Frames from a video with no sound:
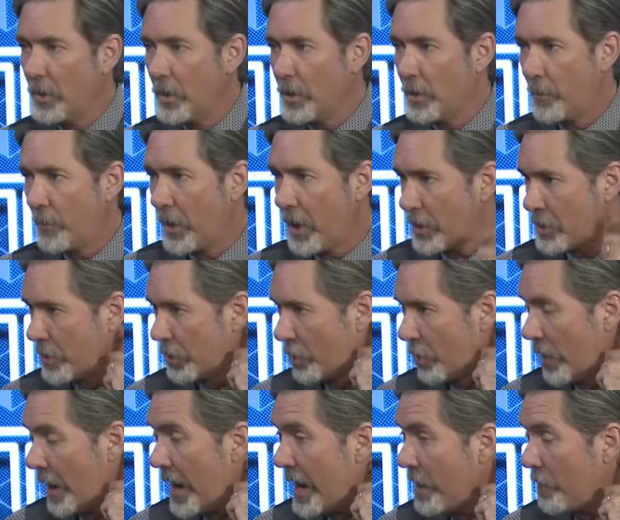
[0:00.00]
the production
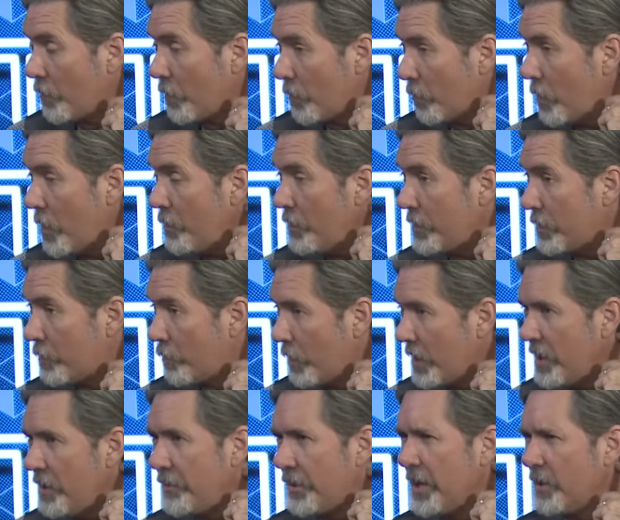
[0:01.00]
crew, hey, what
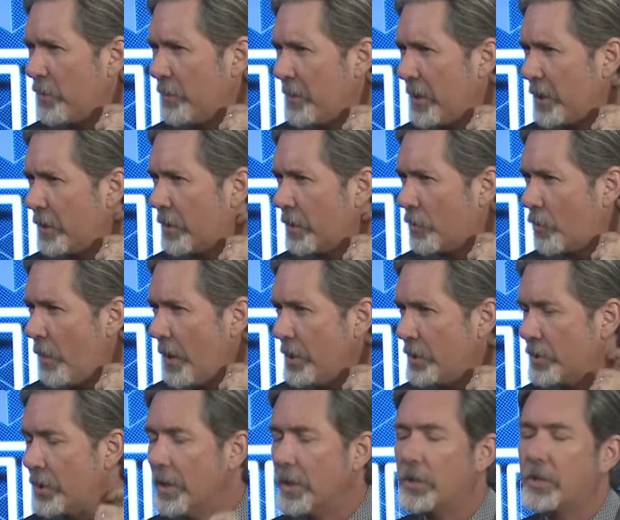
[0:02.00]
do you think would be a good
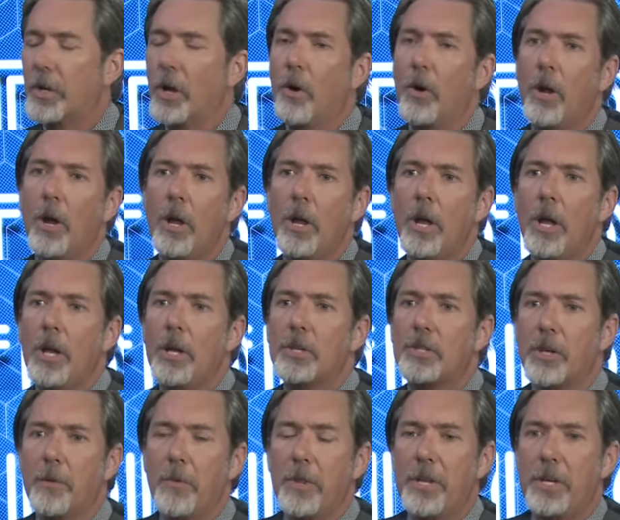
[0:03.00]
question? So
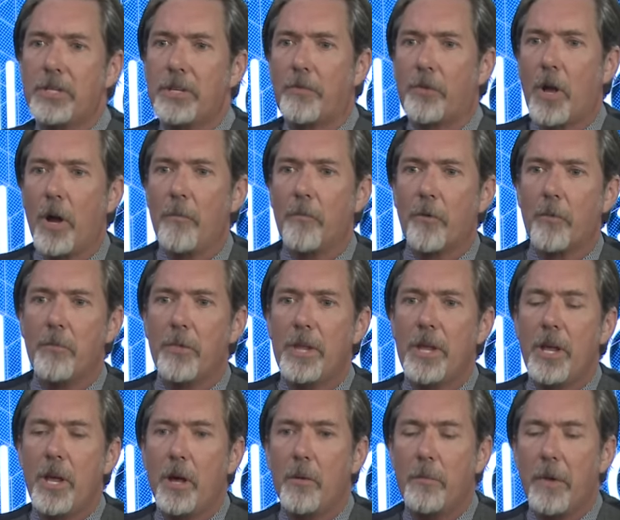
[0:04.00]
some of these have come from
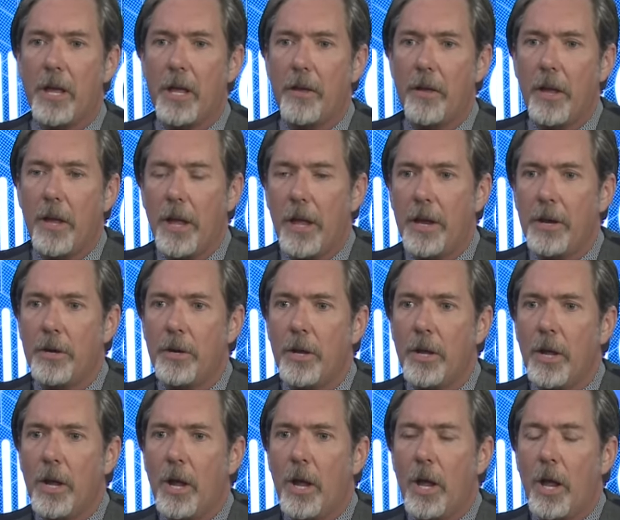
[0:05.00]
them, and
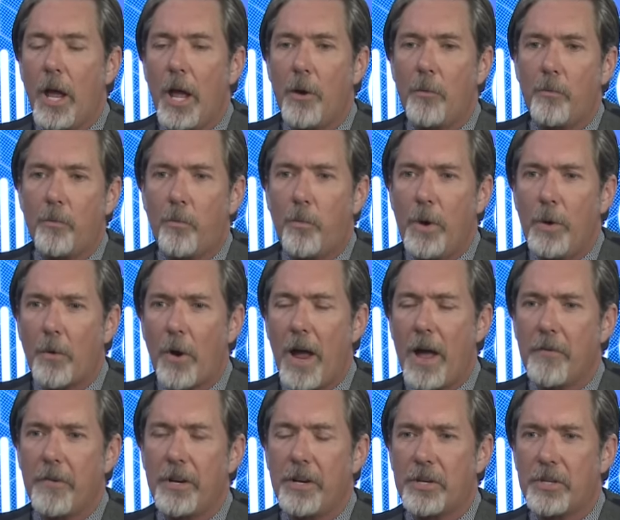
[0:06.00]
we were
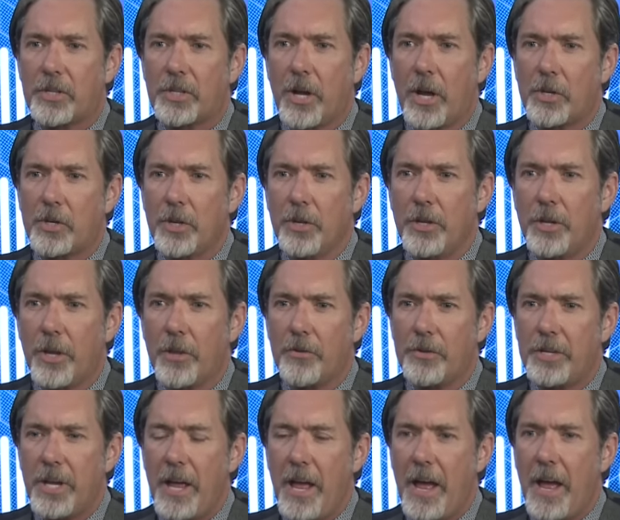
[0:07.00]
having a discussion the other
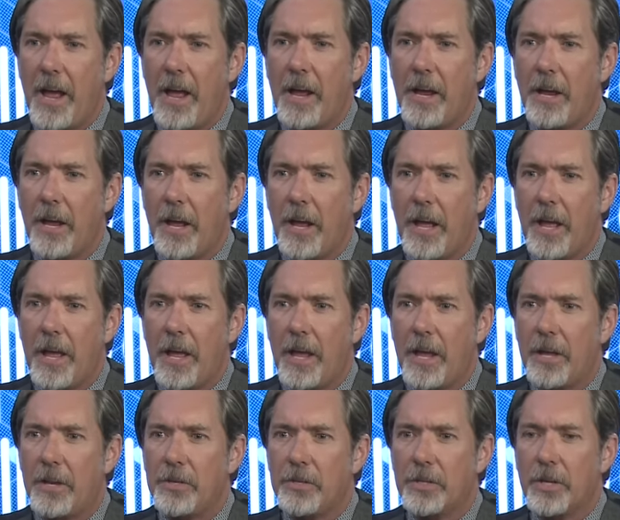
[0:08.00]
day,
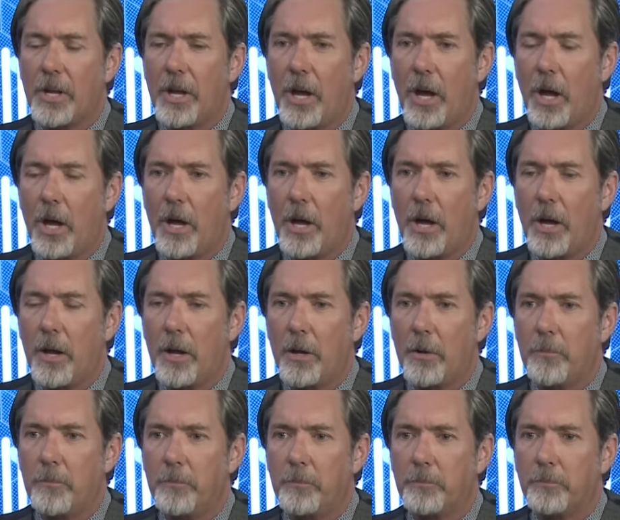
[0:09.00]
and
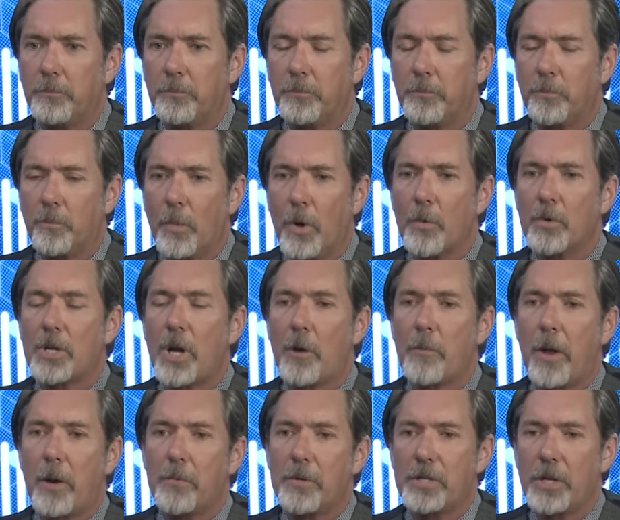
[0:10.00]
we were talking
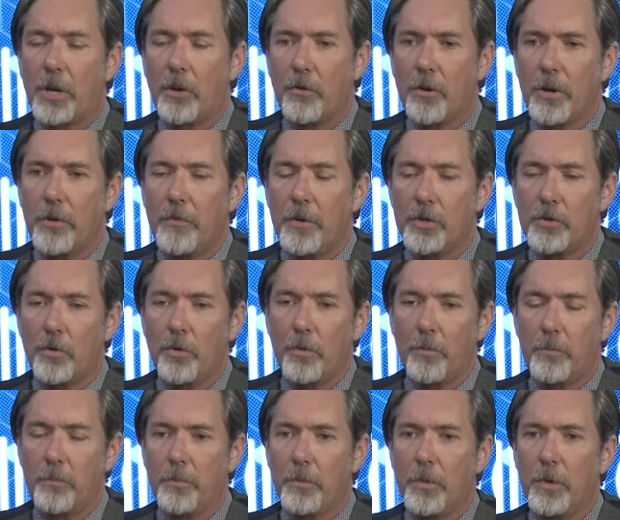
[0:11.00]
about a particular
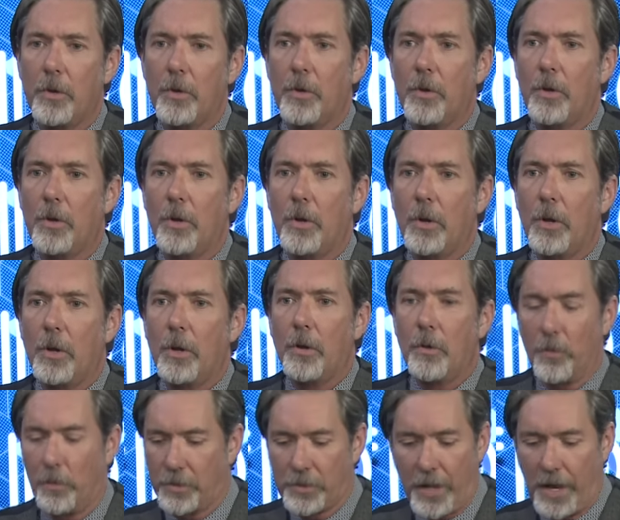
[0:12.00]
individual.
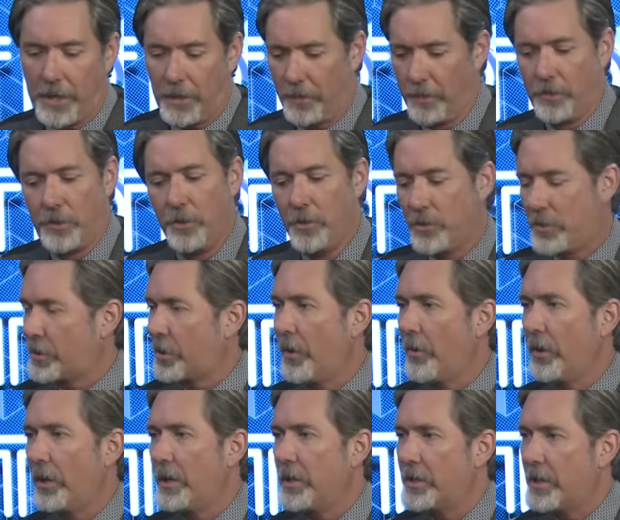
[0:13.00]
It was like, dude's
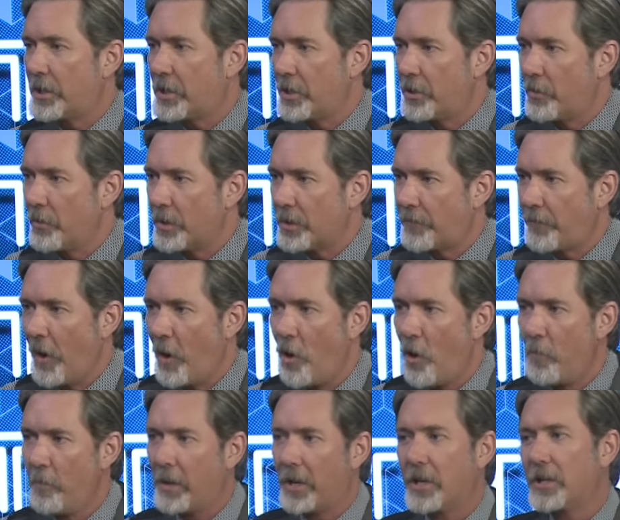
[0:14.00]
totally addicted to his
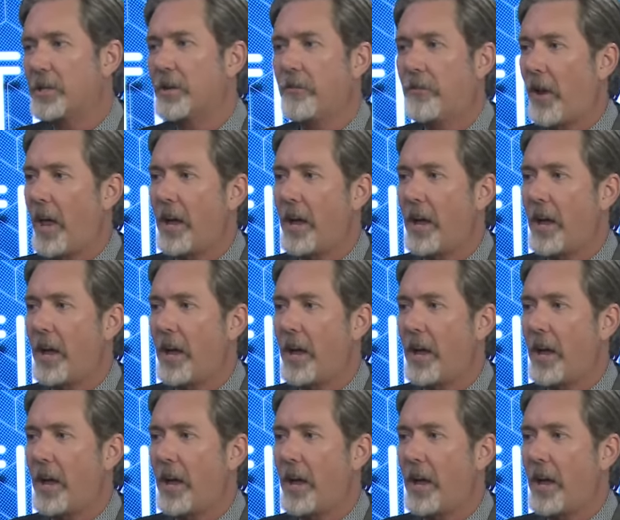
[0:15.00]
phone, because if